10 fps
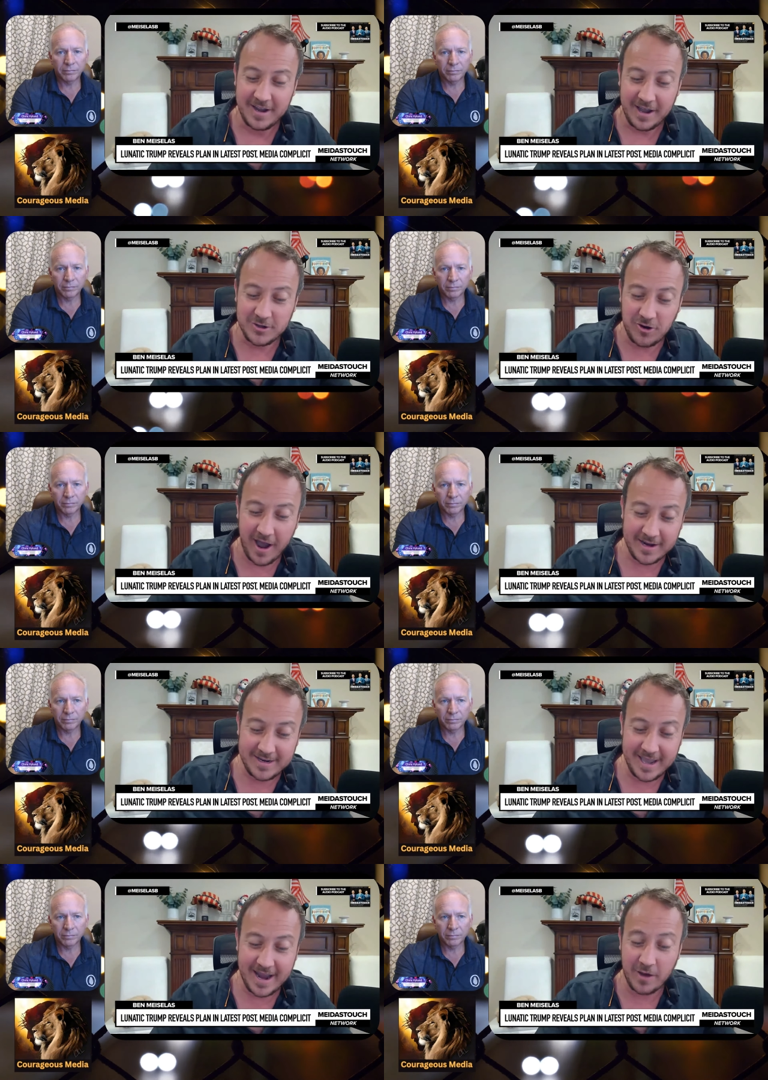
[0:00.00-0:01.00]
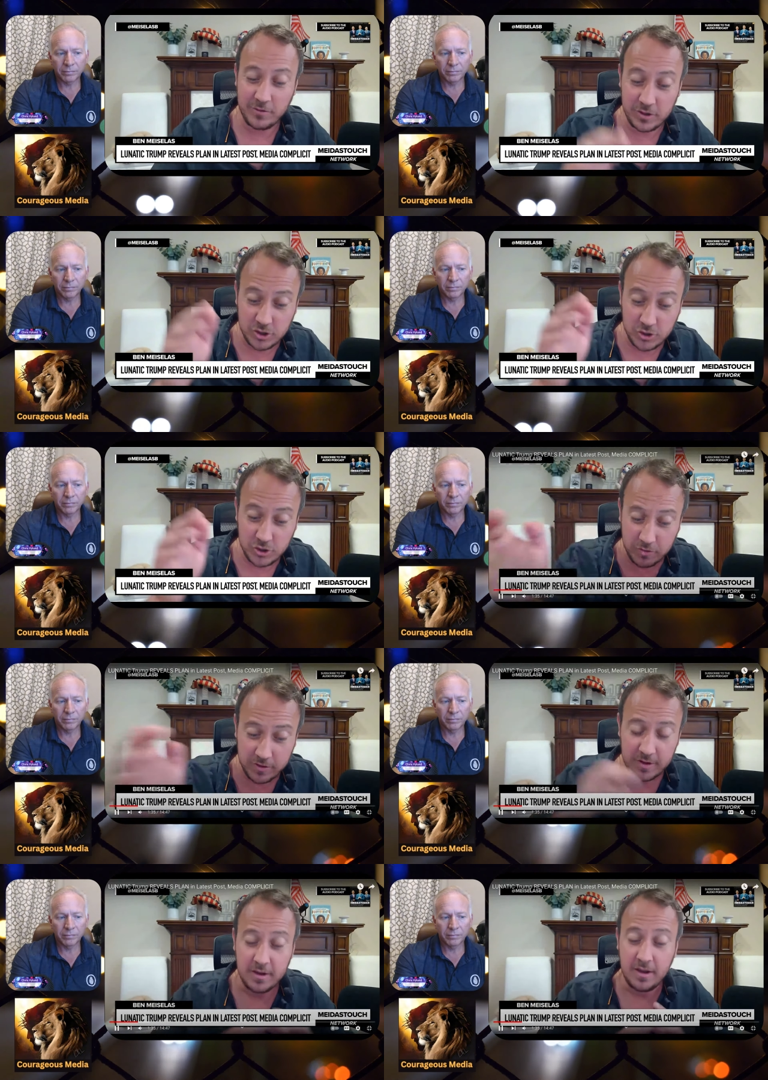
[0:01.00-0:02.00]
Speaker 1: and trying to get out the truth.
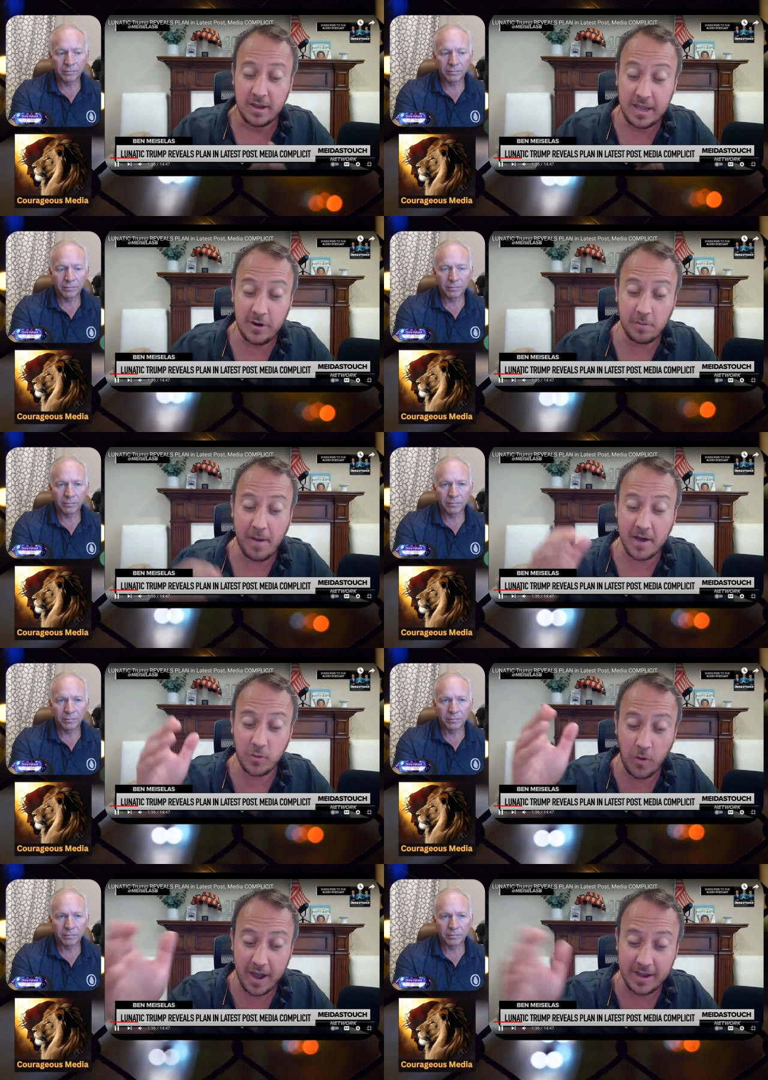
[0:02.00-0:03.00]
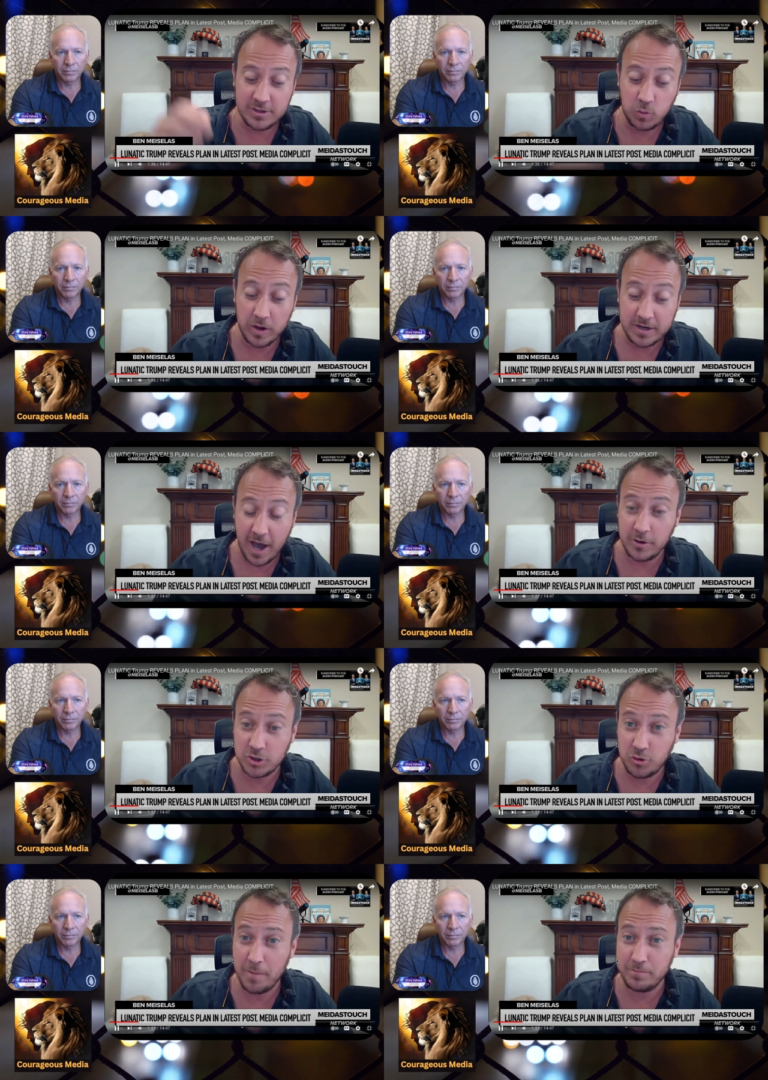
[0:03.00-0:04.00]
Here, by the way, is what Donald
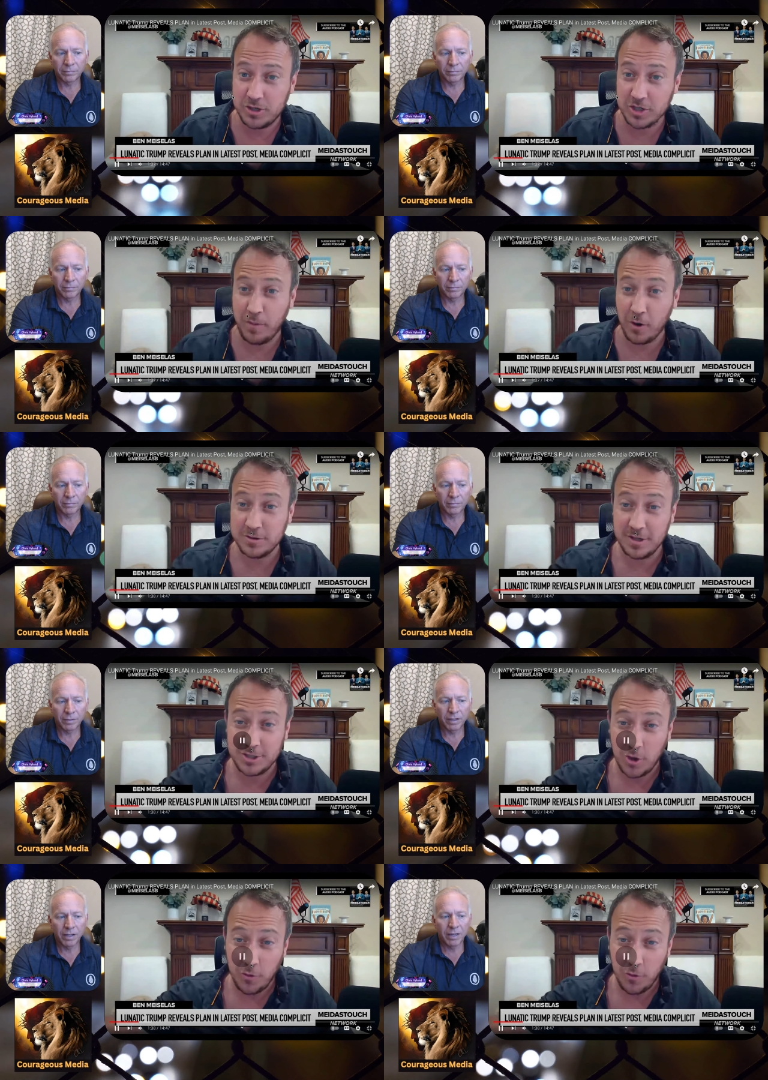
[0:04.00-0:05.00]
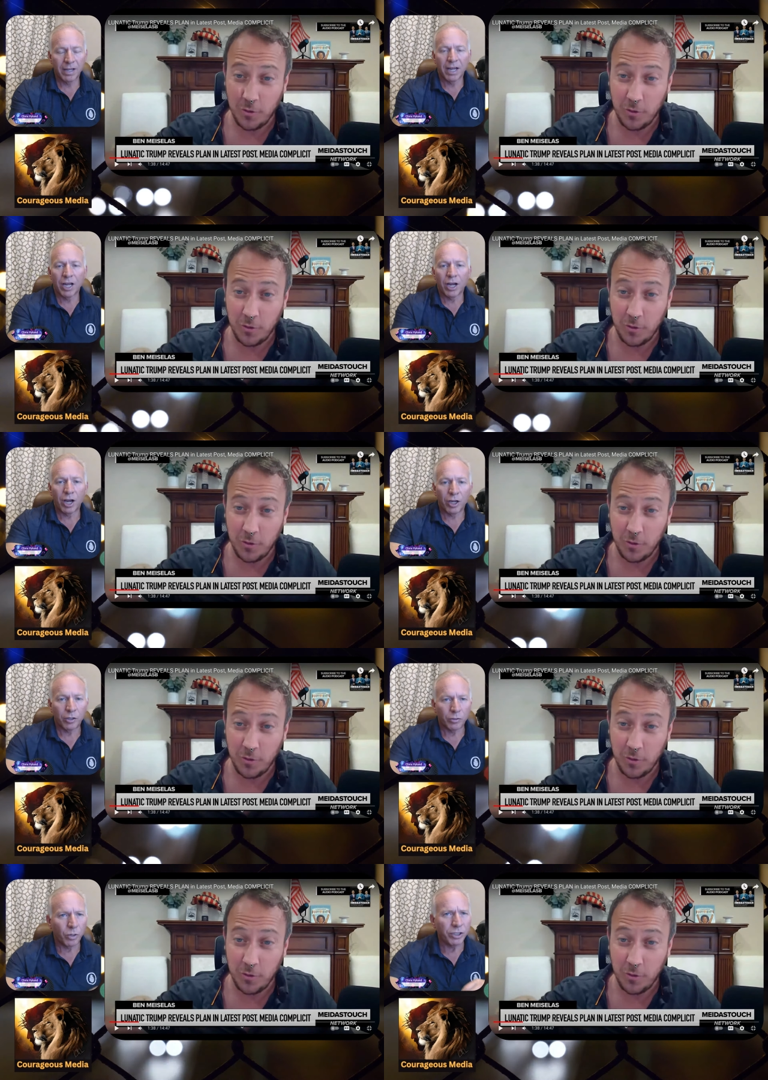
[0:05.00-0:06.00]
Trump just posted. So, as
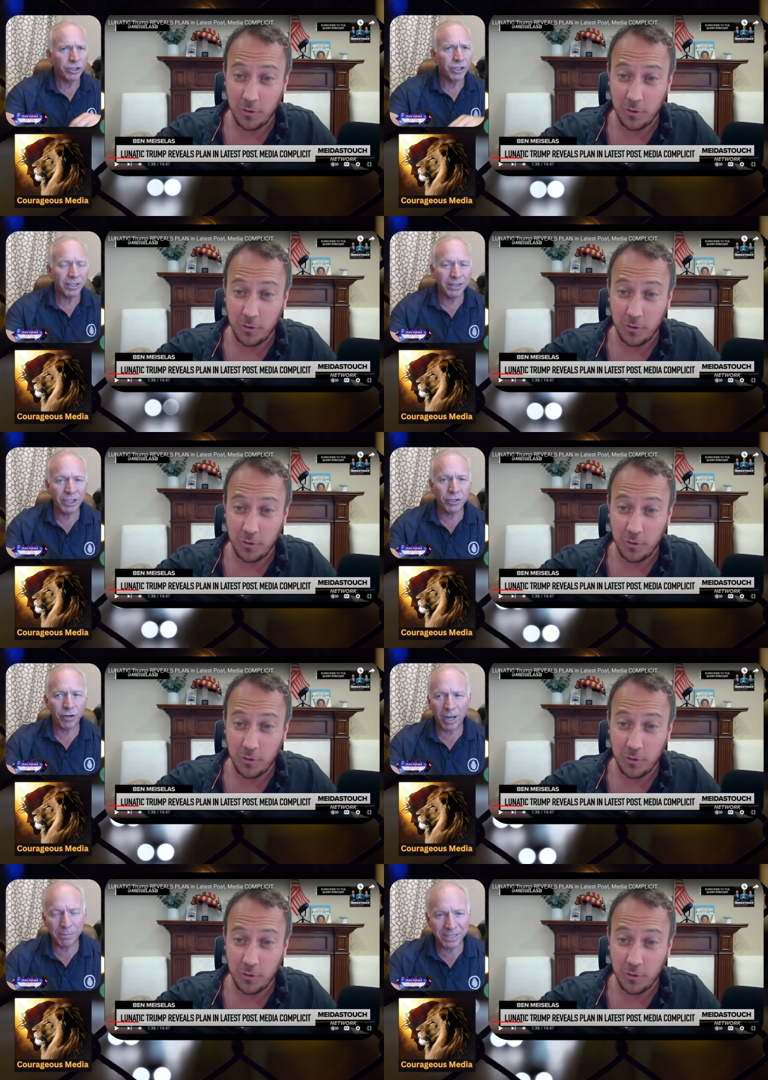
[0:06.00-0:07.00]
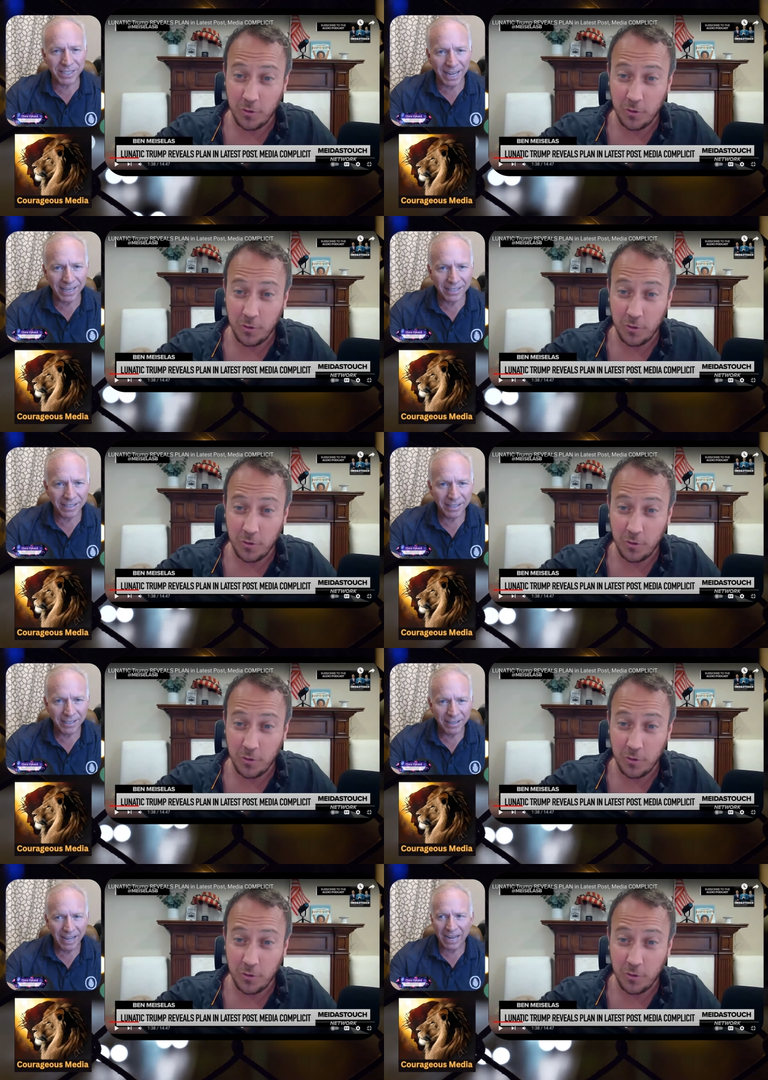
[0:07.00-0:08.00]
Speaker 2: what, suddenly you're upset
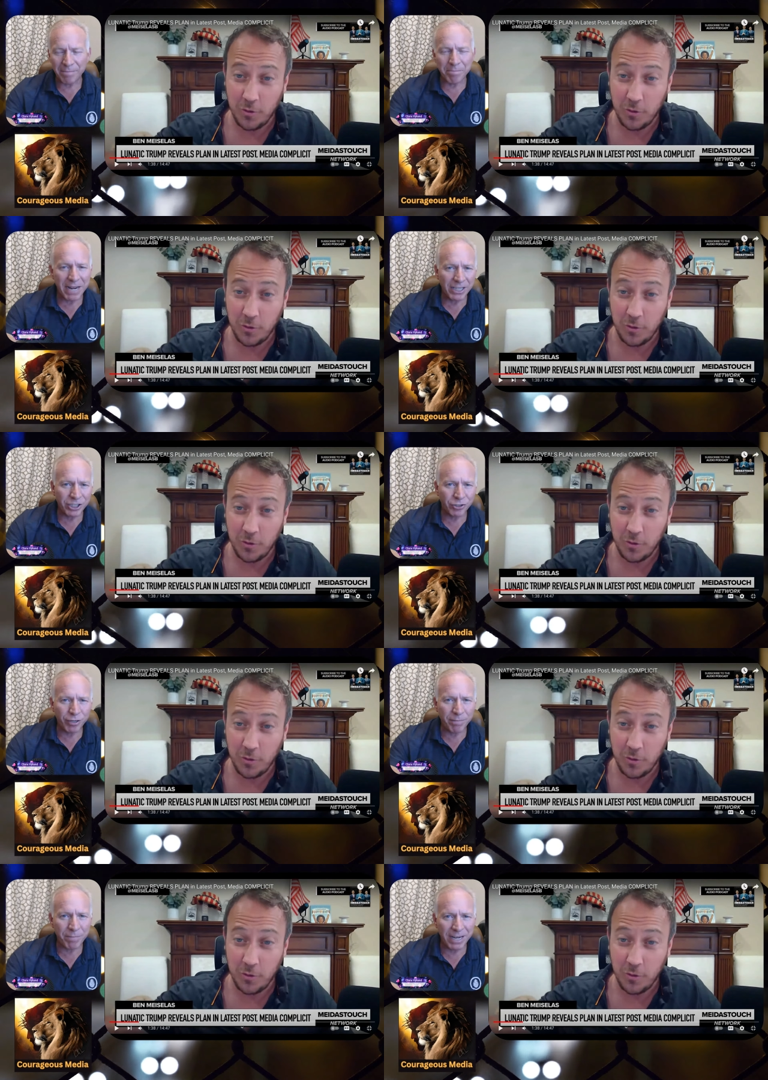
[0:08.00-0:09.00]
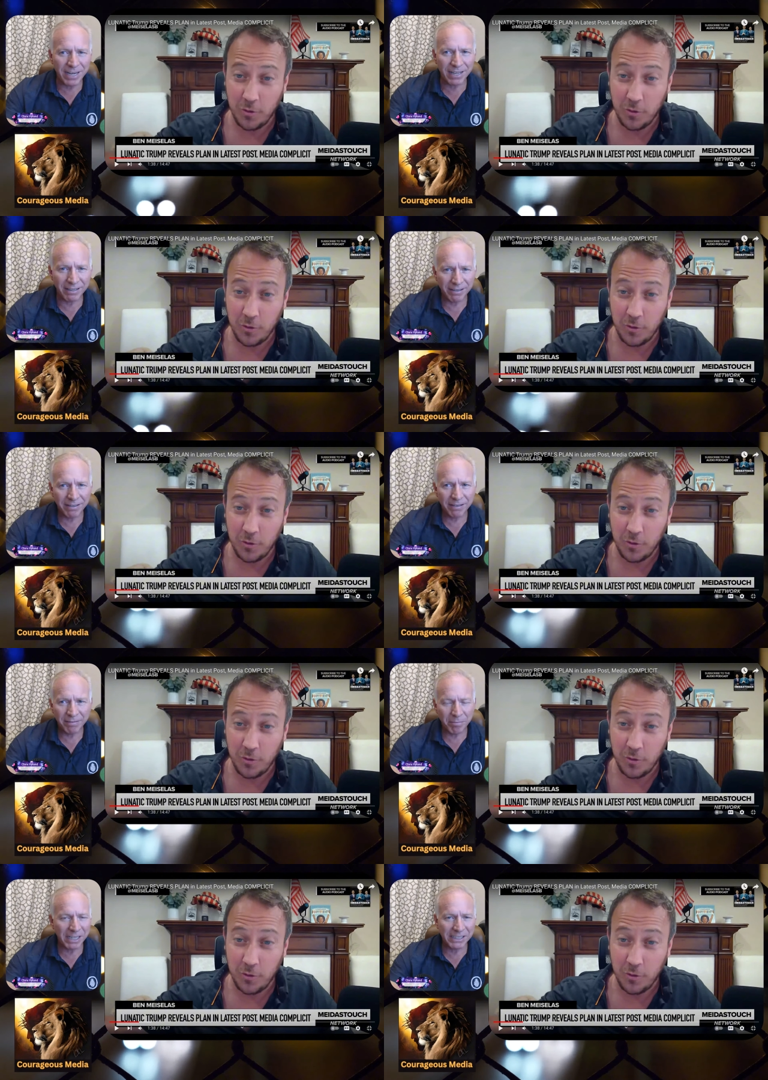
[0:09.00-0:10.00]
at mainstream media,
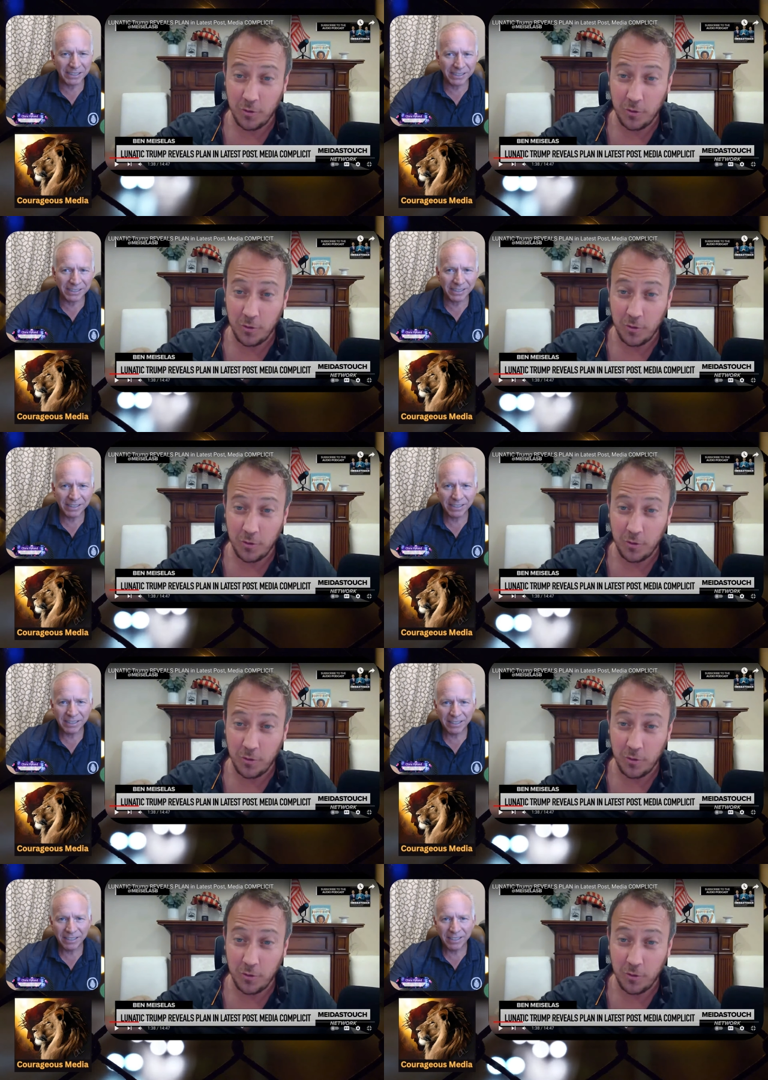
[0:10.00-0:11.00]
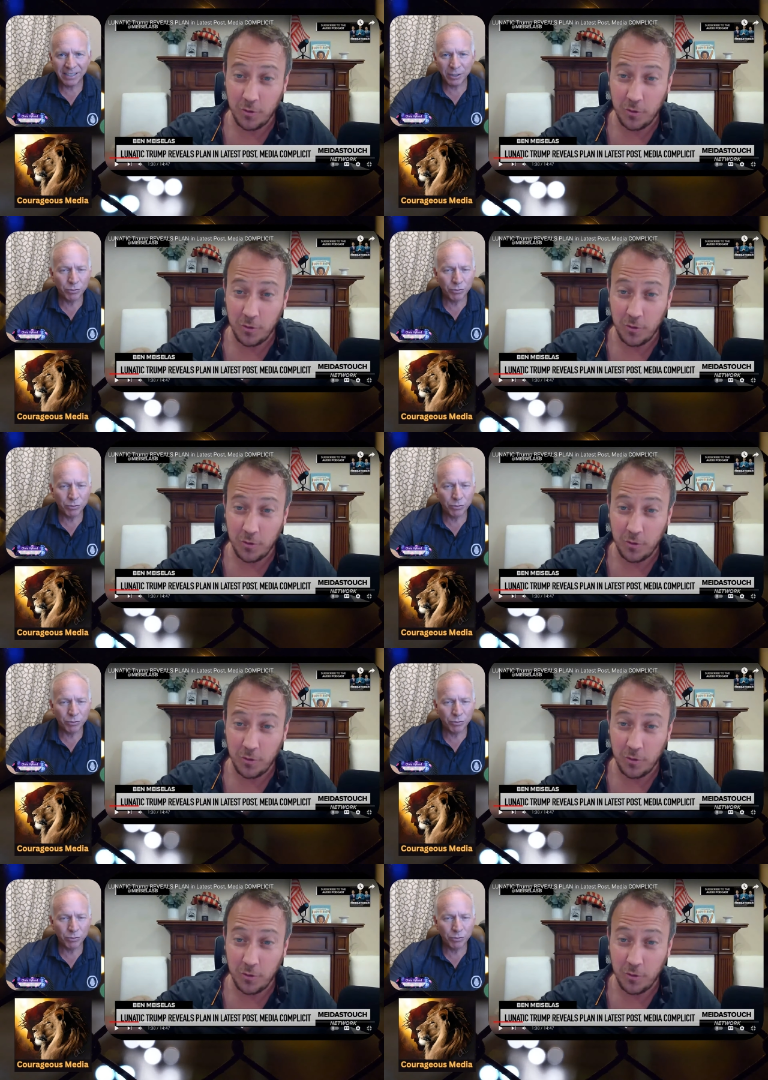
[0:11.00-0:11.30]
Meiselas? You